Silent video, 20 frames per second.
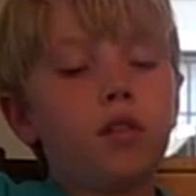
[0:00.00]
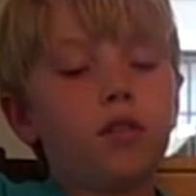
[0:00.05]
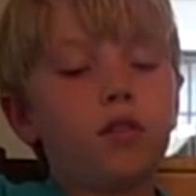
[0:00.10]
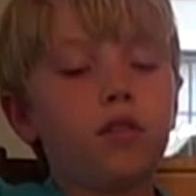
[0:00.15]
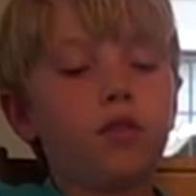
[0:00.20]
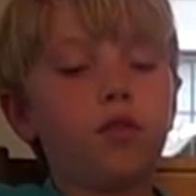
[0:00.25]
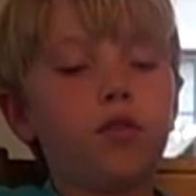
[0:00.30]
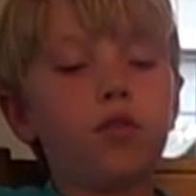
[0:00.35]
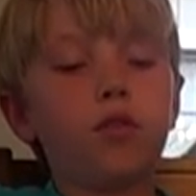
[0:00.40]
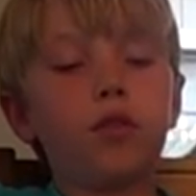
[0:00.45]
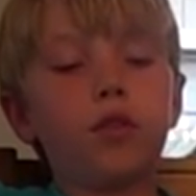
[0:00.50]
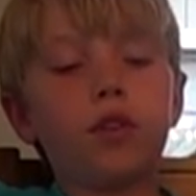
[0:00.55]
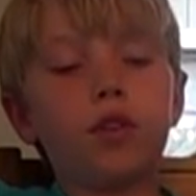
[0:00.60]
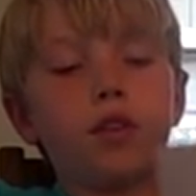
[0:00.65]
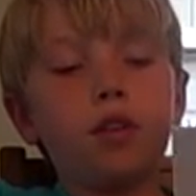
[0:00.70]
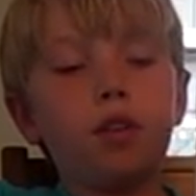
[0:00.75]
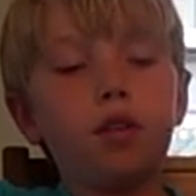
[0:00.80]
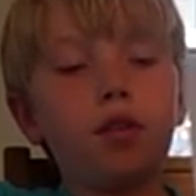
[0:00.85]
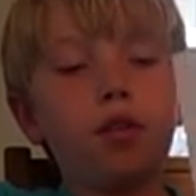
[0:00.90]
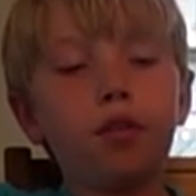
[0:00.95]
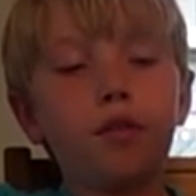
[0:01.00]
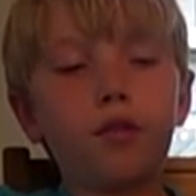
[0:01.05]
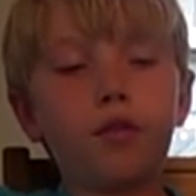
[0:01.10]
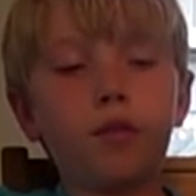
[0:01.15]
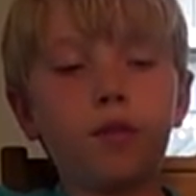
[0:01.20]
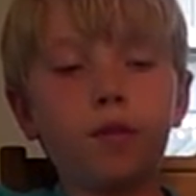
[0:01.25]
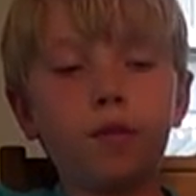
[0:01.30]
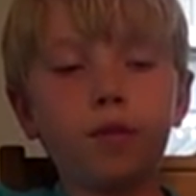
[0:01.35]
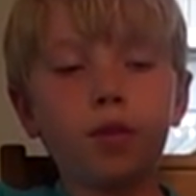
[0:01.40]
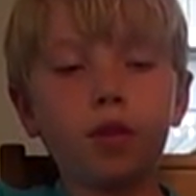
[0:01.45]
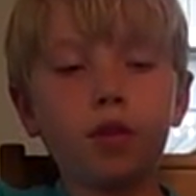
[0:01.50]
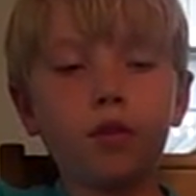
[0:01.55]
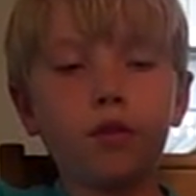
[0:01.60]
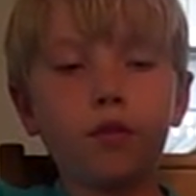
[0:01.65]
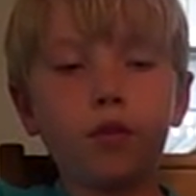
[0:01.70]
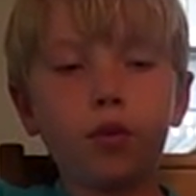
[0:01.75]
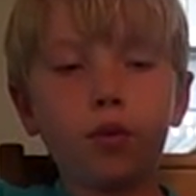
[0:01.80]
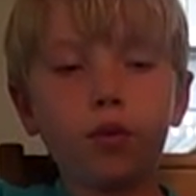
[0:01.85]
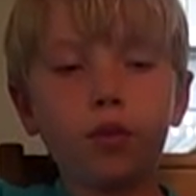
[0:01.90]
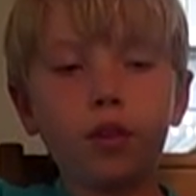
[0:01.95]
So you're going to have a
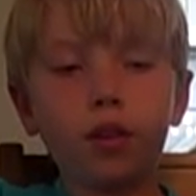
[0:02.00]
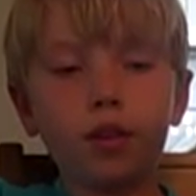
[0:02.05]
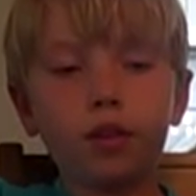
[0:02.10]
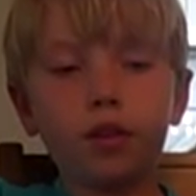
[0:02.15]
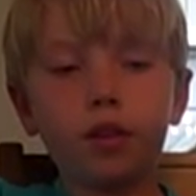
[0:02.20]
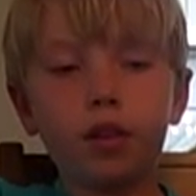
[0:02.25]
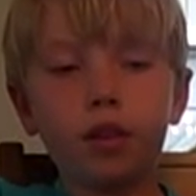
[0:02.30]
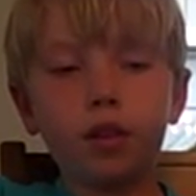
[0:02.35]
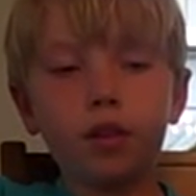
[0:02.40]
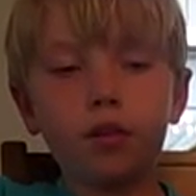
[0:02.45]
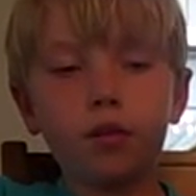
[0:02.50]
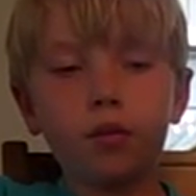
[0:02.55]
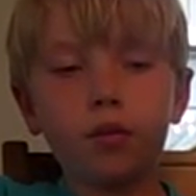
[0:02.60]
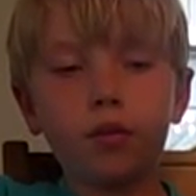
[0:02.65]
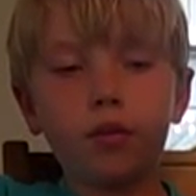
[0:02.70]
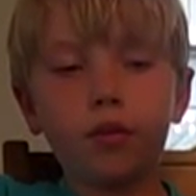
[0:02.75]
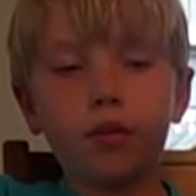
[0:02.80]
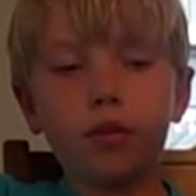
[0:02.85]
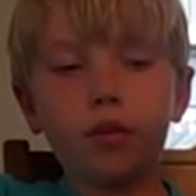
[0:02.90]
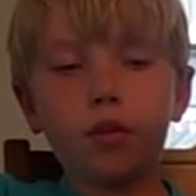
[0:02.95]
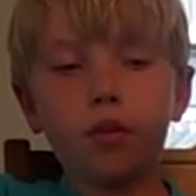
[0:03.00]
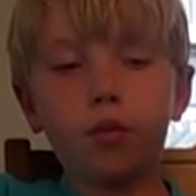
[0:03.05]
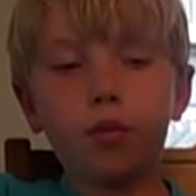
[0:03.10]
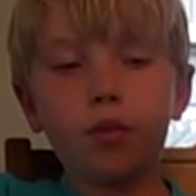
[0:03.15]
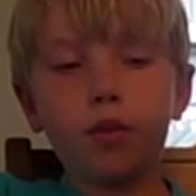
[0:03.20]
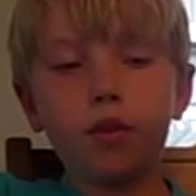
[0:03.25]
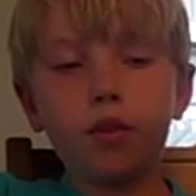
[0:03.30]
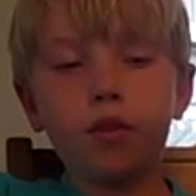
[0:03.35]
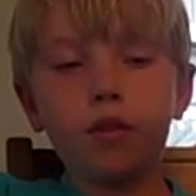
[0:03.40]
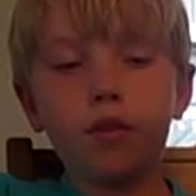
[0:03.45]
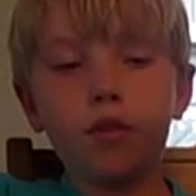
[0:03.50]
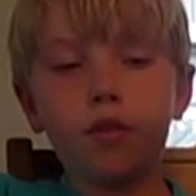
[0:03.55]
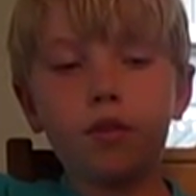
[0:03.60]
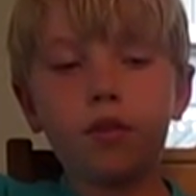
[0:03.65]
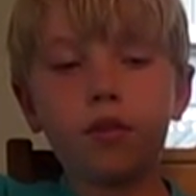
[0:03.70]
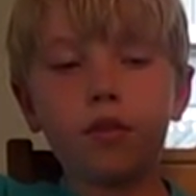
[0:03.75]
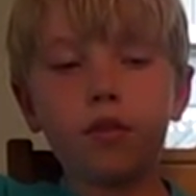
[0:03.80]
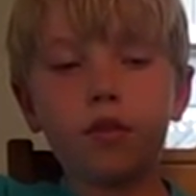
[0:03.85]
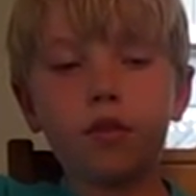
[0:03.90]
fold like that, the open end